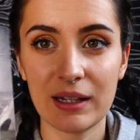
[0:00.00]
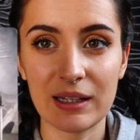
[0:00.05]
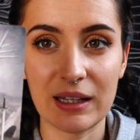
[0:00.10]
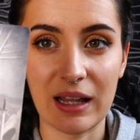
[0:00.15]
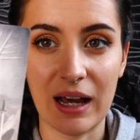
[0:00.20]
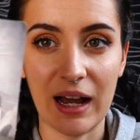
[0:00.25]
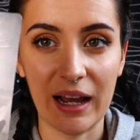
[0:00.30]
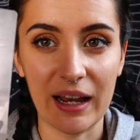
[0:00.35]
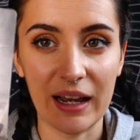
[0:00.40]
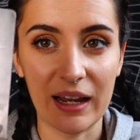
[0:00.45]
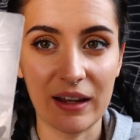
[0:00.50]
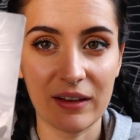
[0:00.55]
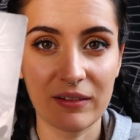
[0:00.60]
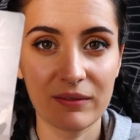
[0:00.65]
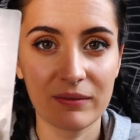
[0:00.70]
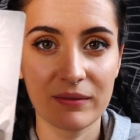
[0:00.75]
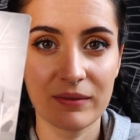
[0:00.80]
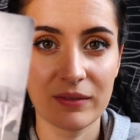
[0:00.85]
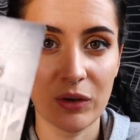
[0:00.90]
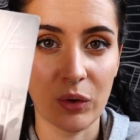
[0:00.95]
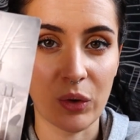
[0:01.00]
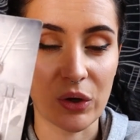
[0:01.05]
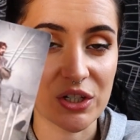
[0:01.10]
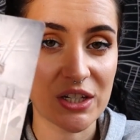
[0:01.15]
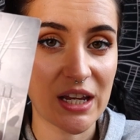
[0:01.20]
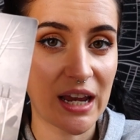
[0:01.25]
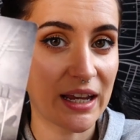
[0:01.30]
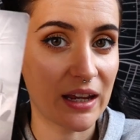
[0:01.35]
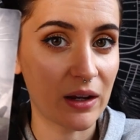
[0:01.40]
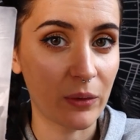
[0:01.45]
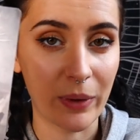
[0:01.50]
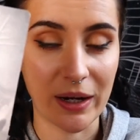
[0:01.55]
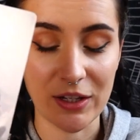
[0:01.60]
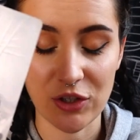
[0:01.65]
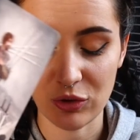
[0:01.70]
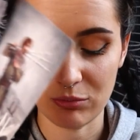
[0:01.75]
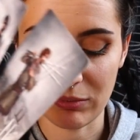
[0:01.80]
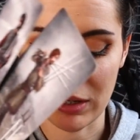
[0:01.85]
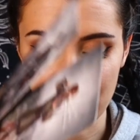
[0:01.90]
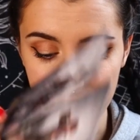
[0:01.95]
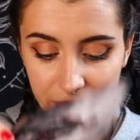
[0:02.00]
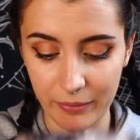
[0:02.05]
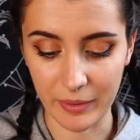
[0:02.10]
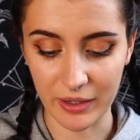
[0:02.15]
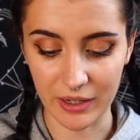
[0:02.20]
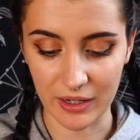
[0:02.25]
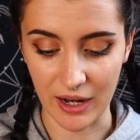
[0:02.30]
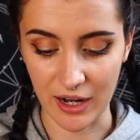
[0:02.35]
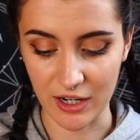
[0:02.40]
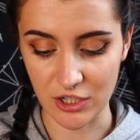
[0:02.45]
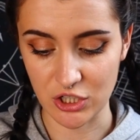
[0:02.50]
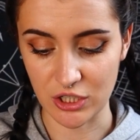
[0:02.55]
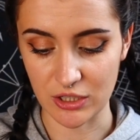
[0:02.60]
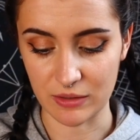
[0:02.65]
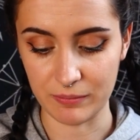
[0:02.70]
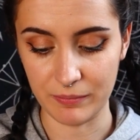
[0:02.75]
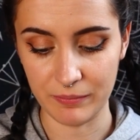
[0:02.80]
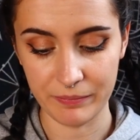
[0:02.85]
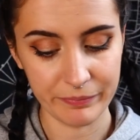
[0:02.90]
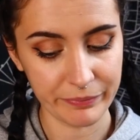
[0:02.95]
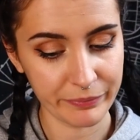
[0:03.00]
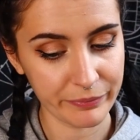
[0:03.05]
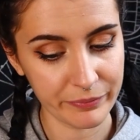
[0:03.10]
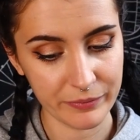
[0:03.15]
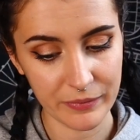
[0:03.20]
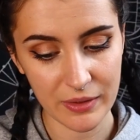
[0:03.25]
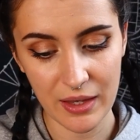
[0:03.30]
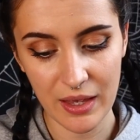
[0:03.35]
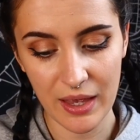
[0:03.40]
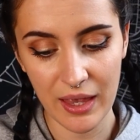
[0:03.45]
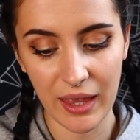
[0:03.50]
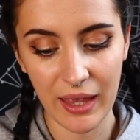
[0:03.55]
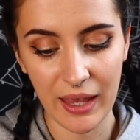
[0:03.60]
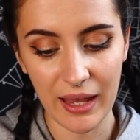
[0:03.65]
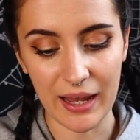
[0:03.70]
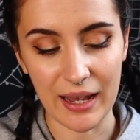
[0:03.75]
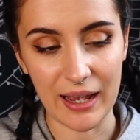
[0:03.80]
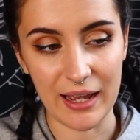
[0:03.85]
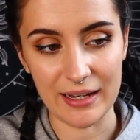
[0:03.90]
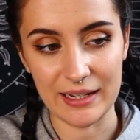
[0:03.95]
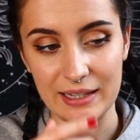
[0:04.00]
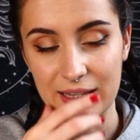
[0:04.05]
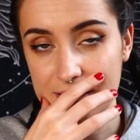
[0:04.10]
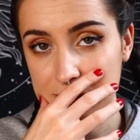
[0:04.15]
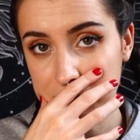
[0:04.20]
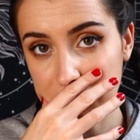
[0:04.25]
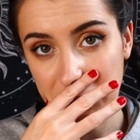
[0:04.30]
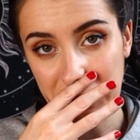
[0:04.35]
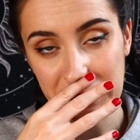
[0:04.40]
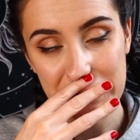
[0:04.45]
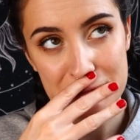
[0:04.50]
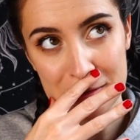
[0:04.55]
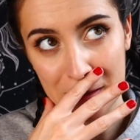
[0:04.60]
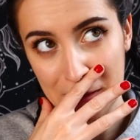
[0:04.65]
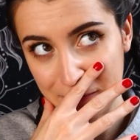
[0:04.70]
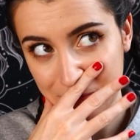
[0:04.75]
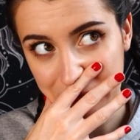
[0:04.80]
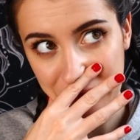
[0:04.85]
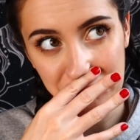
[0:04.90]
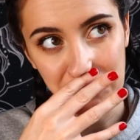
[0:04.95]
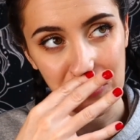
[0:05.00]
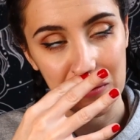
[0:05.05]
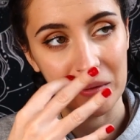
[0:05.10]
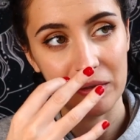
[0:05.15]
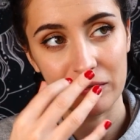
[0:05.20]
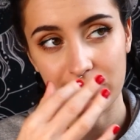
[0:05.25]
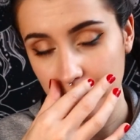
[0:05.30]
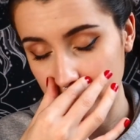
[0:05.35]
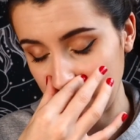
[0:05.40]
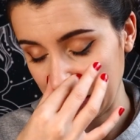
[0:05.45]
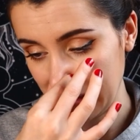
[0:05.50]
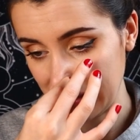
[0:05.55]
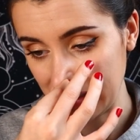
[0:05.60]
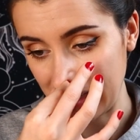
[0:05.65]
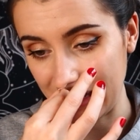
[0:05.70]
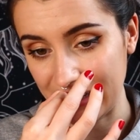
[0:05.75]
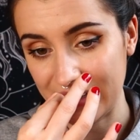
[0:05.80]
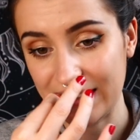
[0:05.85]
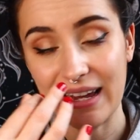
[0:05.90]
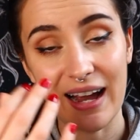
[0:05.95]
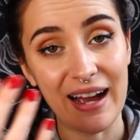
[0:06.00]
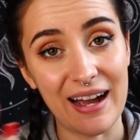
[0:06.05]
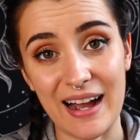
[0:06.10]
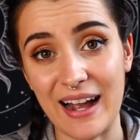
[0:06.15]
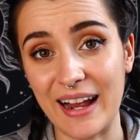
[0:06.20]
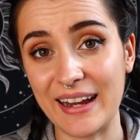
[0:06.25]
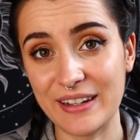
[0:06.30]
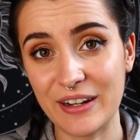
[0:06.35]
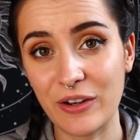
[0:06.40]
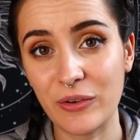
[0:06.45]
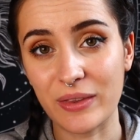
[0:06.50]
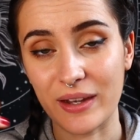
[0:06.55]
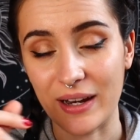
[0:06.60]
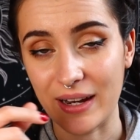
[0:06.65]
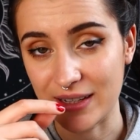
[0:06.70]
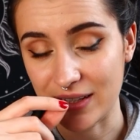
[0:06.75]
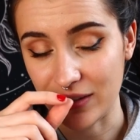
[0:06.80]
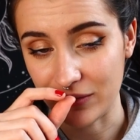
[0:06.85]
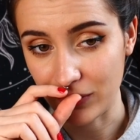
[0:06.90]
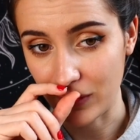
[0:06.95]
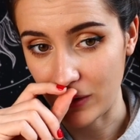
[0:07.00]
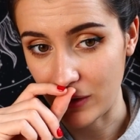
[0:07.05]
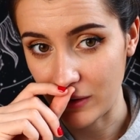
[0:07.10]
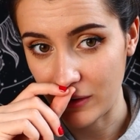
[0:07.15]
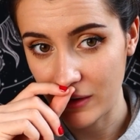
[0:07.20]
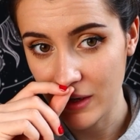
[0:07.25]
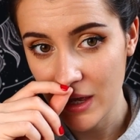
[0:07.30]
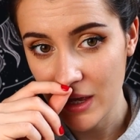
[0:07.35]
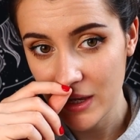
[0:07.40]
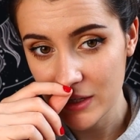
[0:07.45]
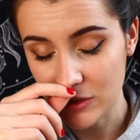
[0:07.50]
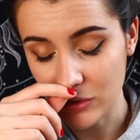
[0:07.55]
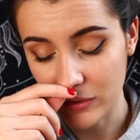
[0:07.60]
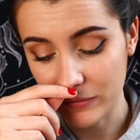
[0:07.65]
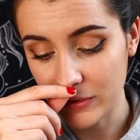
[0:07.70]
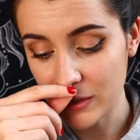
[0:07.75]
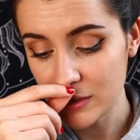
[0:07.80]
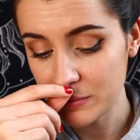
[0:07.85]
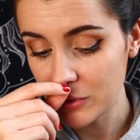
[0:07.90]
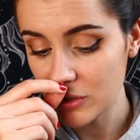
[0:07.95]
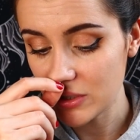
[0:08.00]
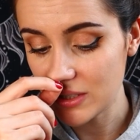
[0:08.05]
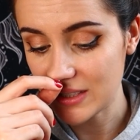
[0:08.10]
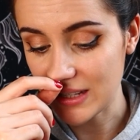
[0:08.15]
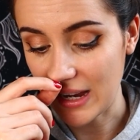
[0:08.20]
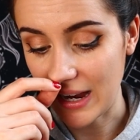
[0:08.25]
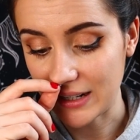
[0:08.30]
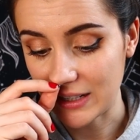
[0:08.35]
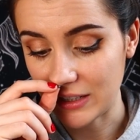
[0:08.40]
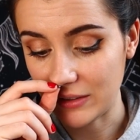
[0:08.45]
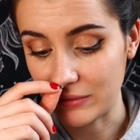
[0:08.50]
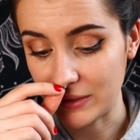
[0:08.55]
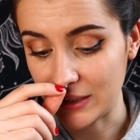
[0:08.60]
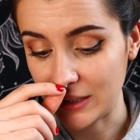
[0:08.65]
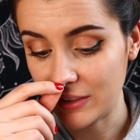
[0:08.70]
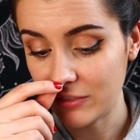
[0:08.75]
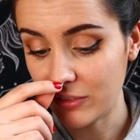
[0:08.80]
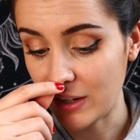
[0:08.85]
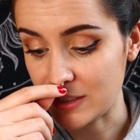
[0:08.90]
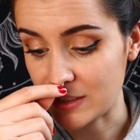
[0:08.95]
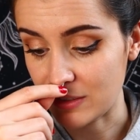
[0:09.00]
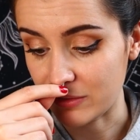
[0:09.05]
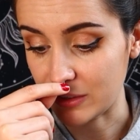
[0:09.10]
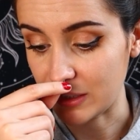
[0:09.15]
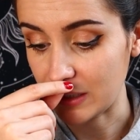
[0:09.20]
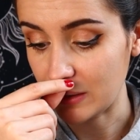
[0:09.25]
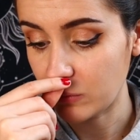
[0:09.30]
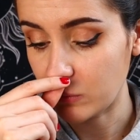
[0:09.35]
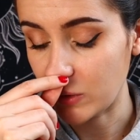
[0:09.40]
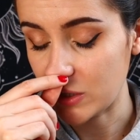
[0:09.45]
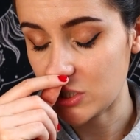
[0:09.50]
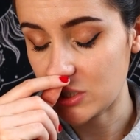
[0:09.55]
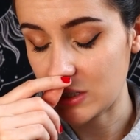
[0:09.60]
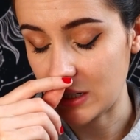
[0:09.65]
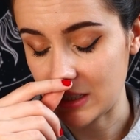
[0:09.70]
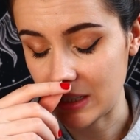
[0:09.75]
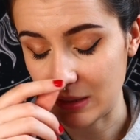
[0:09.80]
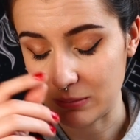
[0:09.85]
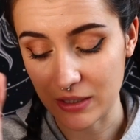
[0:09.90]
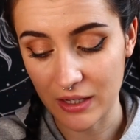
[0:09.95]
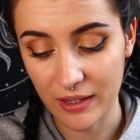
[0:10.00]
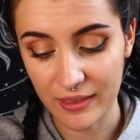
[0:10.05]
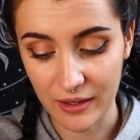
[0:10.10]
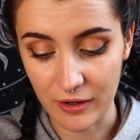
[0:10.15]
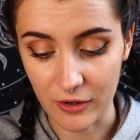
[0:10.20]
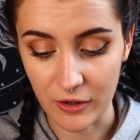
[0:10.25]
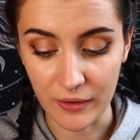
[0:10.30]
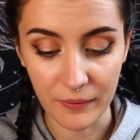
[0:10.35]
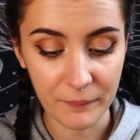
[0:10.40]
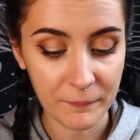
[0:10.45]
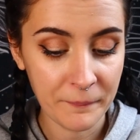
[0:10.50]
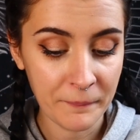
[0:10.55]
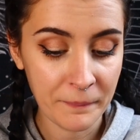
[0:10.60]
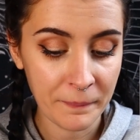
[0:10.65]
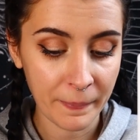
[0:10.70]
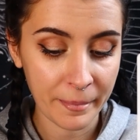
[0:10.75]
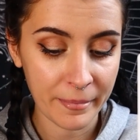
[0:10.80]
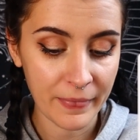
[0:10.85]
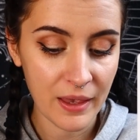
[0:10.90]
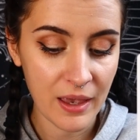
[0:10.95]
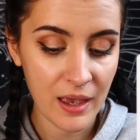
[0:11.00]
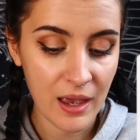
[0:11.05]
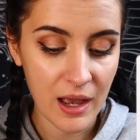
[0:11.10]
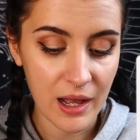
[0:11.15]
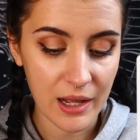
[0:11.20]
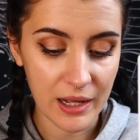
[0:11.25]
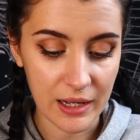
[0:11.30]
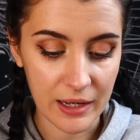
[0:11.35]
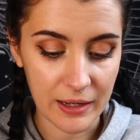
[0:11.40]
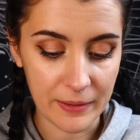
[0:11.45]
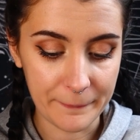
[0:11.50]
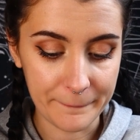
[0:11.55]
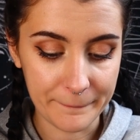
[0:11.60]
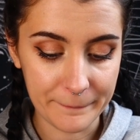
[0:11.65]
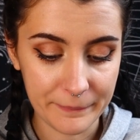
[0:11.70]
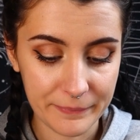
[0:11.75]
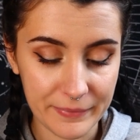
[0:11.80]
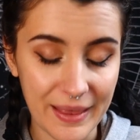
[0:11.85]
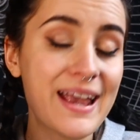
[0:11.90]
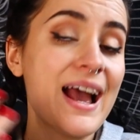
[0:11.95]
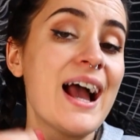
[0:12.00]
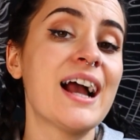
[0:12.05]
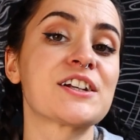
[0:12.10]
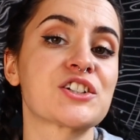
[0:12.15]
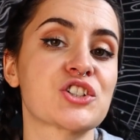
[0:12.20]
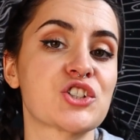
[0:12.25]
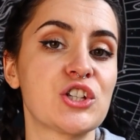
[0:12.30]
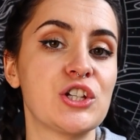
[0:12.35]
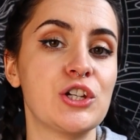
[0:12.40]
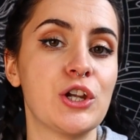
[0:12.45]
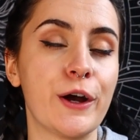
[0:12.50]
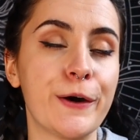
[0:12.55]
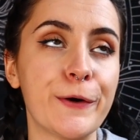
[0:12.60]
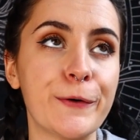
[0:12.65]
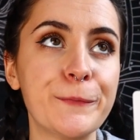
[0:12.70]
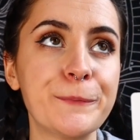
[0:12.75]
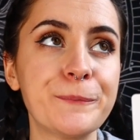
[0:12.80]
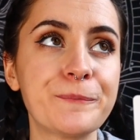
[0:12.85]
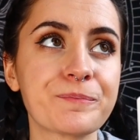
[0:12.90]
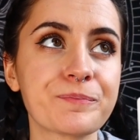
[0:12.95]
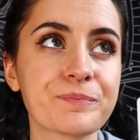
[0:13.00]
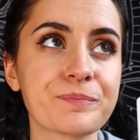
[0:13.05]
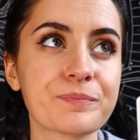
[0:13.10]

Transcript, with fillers: lying, or taking way too much from a connection. And this card is kind of confirming for me, like, yeah, I know that I did wrong. So if this person's acting really defensively, which it seems like they are, um, they actually know